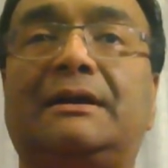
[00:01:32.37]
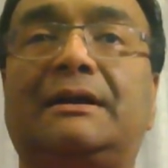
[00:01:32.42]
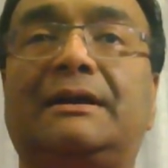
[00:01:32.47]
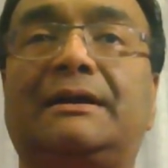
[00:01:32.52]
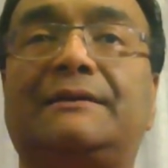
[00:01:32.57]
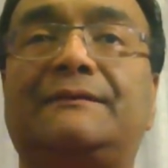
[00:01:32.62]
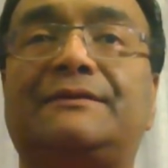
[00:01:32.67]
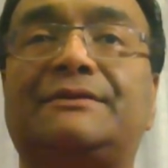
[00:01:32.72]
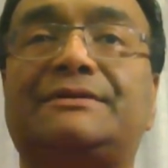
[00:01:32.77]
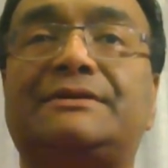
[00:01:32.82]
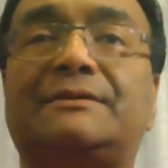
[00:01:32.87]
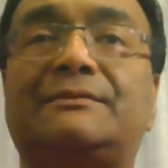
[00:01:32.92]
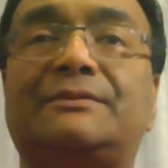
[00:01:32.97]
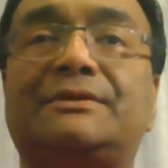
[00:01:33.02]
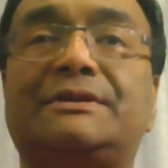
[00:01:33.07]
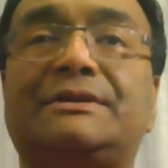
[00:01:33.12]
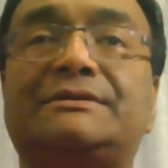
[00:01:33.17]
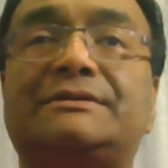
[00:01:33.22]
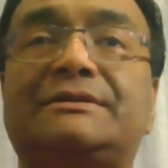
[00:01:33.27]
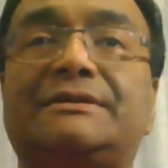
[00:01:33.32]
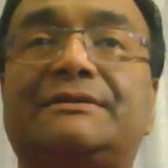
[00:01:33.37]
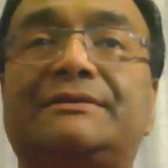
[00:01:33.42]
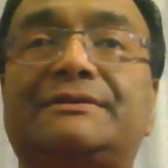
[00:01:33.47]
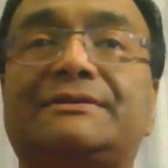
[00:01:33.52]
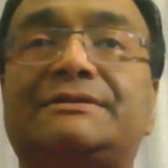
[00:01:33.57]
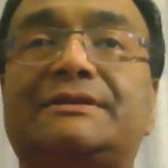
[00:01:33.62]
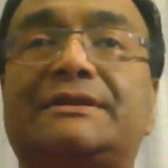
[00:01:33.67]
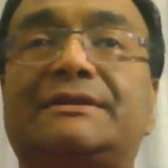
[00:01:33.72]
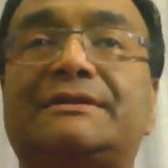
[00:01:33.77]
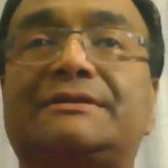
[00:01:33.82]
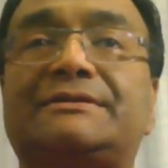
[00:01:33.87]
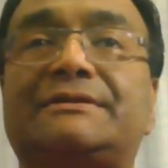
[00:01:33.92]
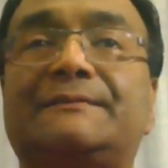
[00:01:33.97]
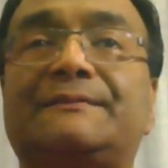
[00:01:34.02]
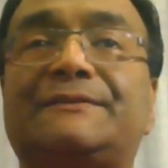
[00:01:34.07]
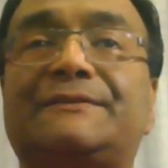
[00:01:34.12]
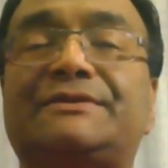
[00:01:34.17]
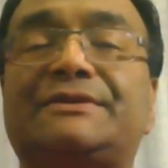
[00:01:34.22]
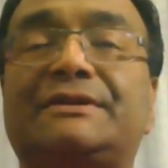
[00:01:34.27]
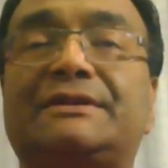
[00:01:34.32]
and for some reason there is
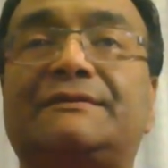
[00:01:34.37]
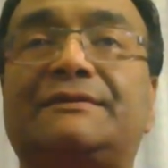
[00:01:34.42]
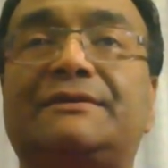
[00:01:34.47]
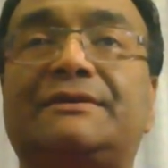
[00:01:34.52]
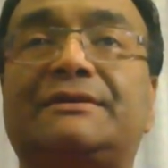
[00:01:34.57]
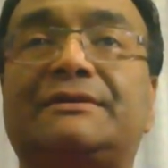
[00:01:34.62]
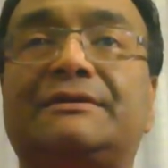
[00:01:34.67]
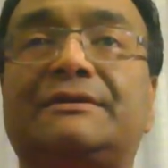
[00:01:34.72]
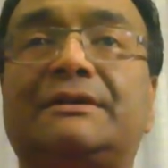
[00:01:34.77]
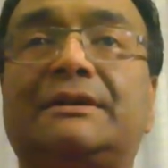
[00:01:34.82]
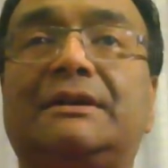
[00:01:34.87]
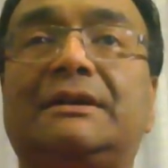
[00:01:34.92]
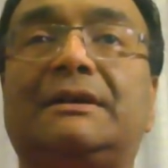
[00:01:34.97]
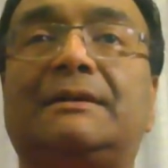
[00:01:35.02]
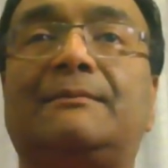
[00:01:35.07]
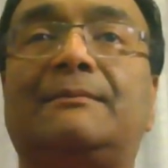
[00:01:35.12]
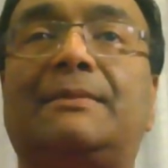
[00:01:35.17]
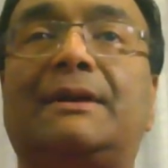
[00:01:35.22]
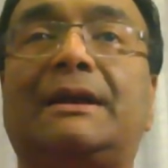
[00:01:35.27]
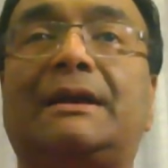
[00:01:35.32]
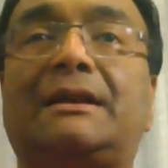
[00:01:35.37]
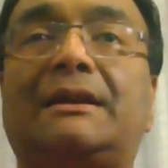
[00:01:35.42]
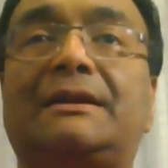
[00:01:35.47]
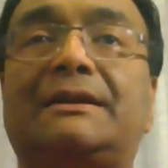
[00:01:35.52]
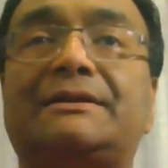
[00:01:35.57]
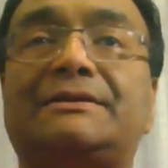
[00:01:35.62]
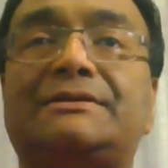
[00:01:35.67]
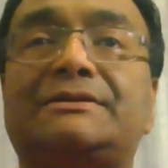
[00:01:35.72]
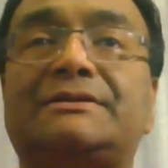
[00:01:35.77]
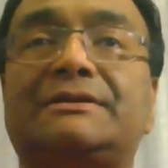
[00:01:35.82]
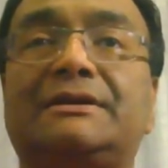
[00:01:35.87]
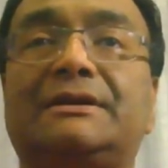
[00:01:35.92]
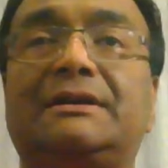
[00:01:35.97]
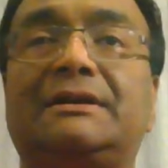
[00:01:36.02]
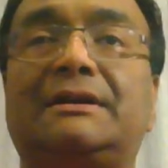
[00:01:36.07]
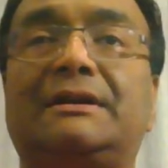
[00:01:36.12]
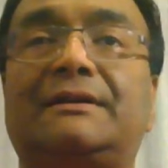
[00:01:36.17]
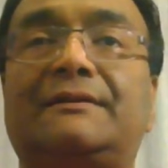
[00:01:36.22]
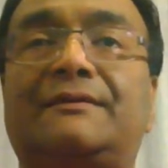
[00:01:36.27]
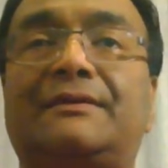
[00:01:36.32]
some significant backlash
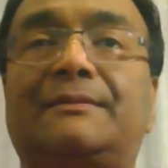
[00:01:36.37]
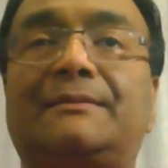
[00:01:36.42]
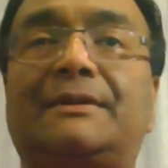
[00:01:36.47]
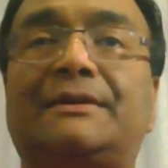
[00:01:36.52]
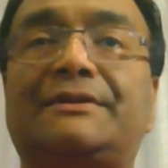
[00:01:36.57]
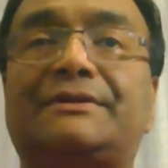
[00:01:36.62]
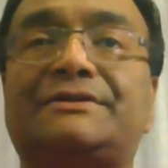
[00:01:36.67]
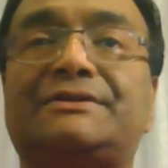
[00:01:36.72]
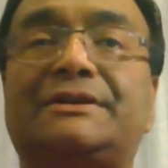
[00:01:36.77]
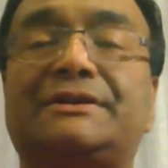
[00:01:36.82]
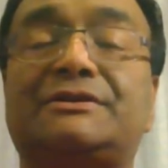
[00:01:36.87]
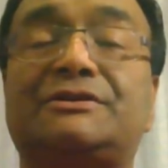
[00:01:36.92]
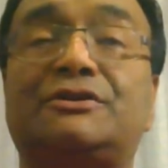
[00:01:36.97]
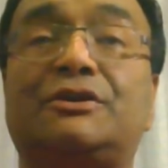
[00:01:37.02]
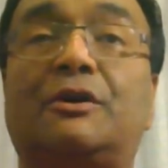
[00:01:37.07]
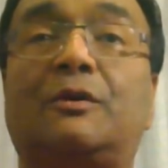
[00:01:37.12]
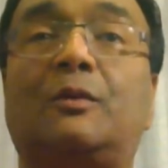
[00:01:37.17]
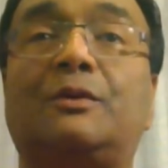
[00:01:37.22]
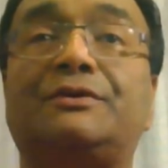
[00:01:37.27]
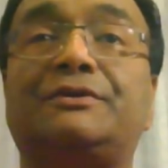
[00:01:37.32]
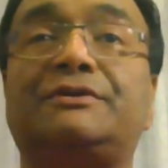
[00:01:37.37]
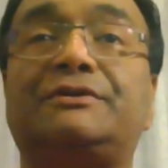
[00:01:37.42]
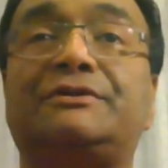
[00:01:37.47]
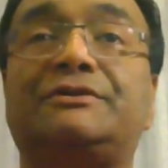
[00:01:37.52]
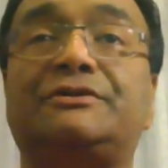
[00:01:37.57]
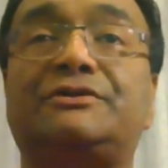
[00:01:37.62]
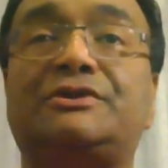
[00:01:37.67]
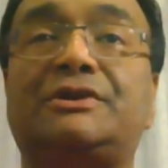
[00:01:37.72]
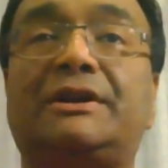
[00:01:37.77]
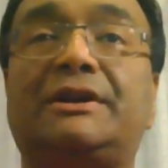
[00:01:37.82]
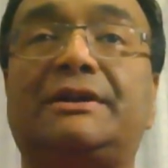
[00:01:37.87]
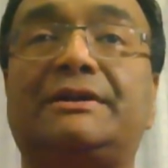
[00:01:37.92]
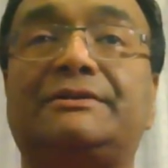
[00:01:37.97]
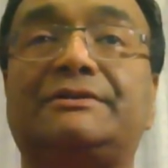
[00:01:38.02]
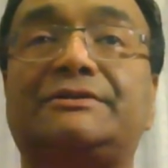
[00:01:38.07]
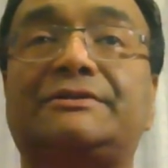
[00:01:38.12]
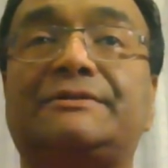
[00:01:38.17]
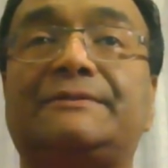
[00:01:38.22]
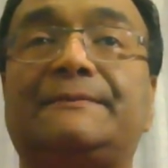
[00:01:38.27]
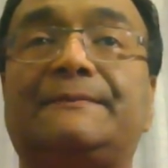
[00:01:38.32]
from other states not wanting to
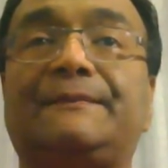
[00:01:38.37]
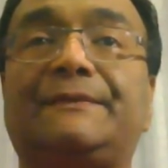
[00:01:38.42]
change.